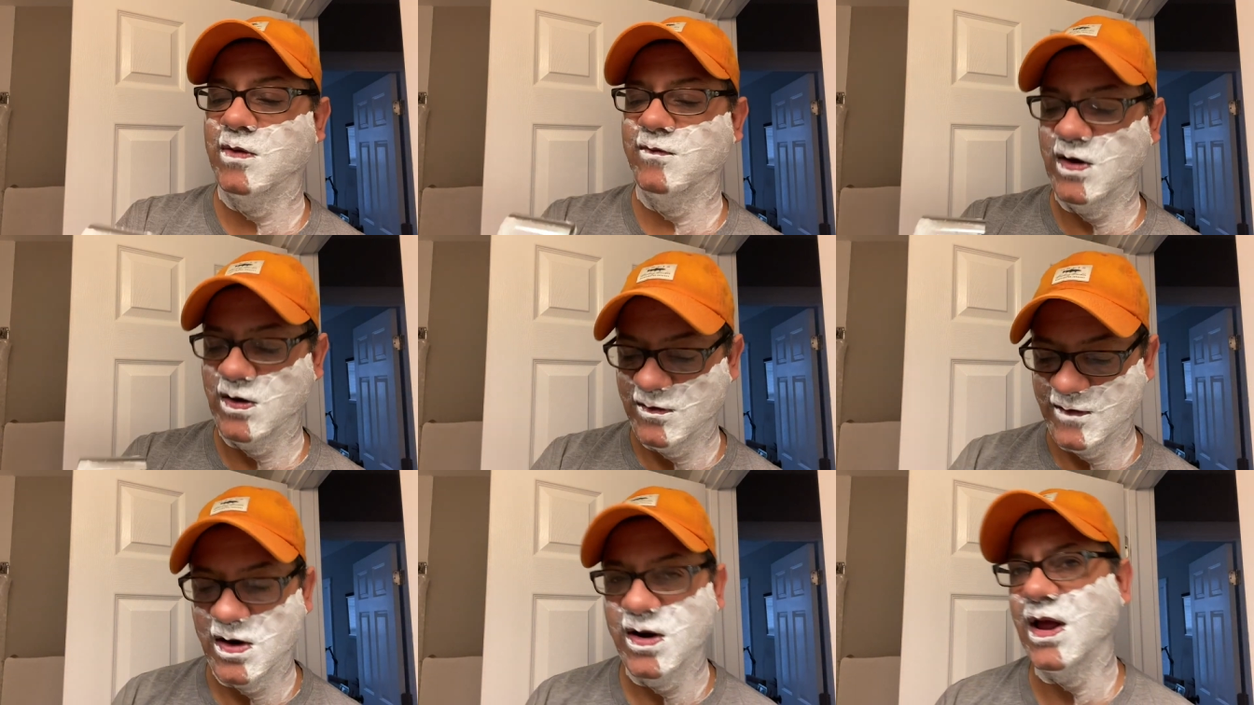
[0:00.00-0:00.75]
Very,
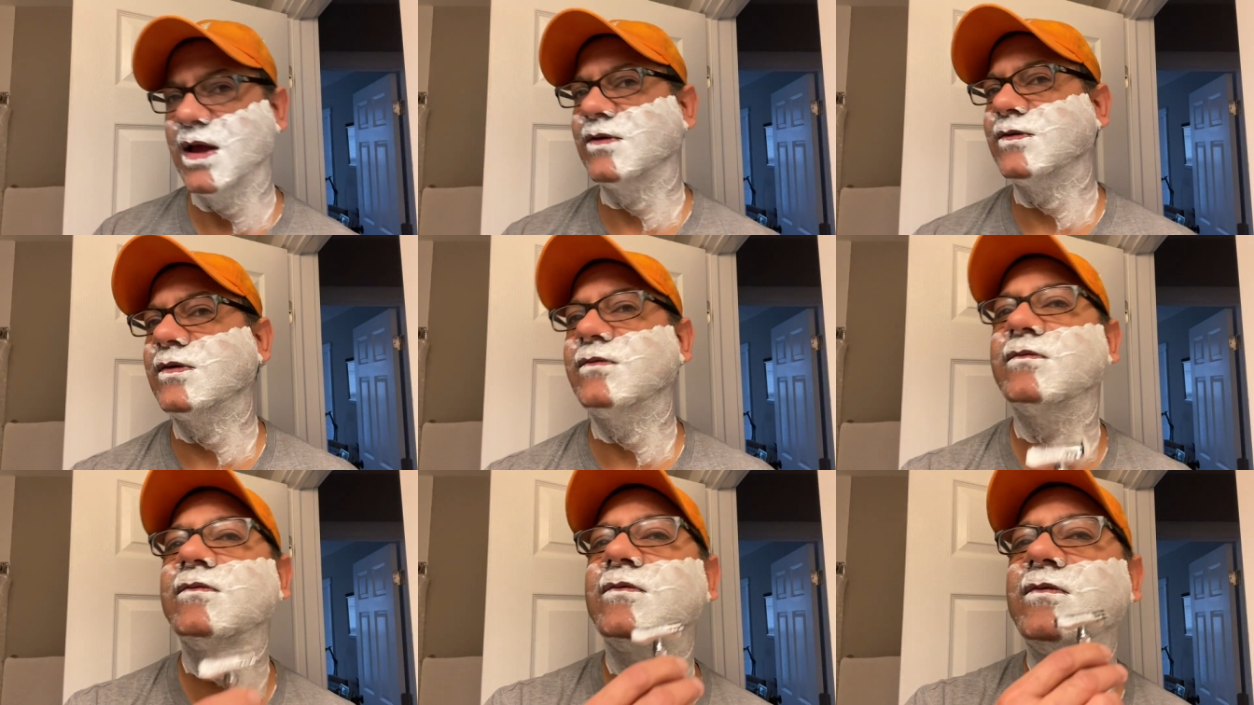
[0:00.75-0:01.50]
very nice.
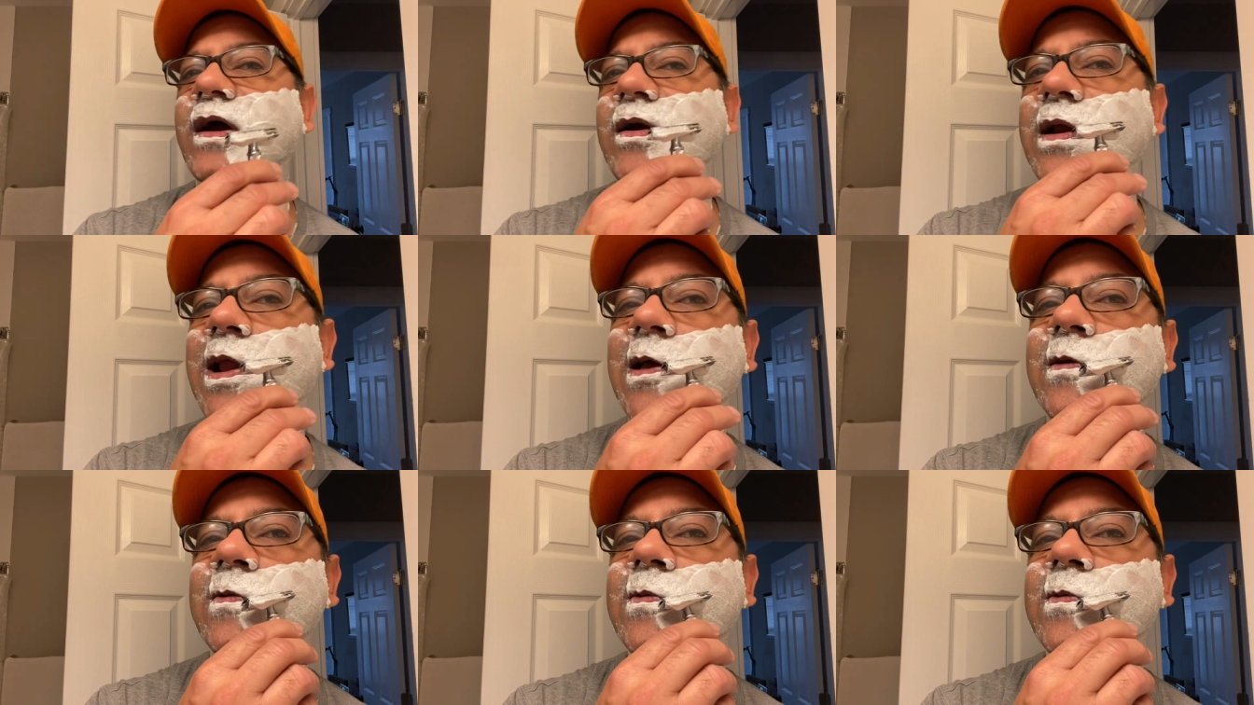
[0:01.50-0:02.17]
Very nice.